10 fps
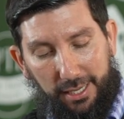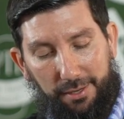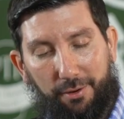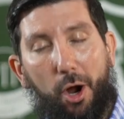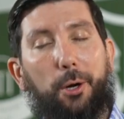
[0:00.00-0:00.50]

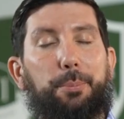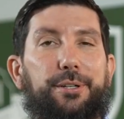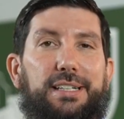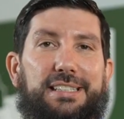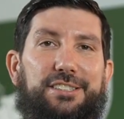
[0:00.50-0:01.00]
of
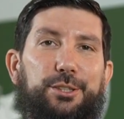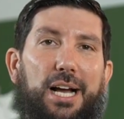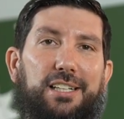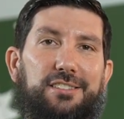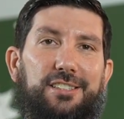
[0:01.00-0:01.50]
Harper and
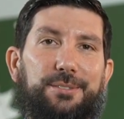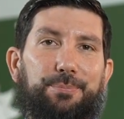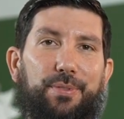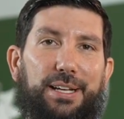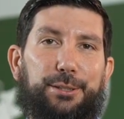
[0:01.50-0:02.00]
Jack's Litter.
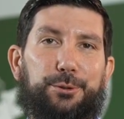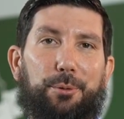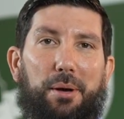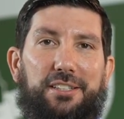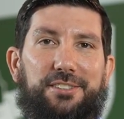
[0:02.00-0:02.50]
Thank you so
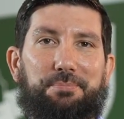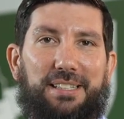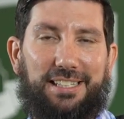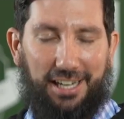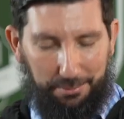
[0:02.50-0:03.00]
much,
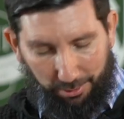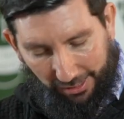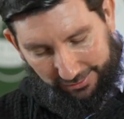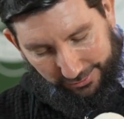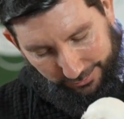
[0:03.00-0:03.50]
and God
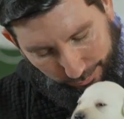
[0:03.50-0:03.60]
bless.